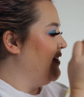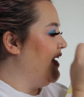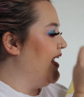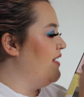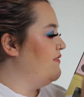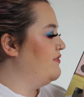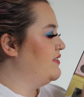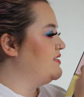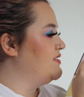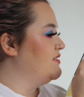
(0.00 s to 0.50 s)

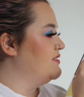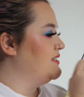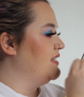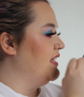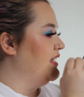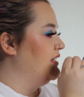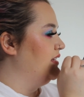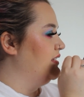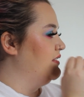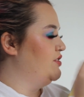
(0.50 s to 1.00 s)
ever so
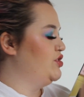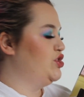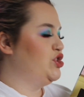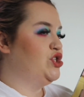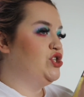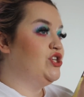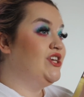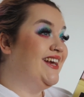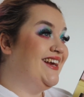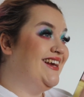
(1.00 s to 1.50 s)
slightly
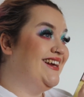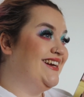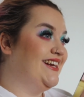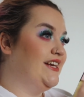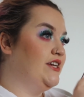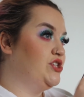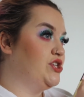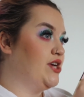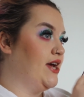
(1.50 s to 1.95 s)
sheeny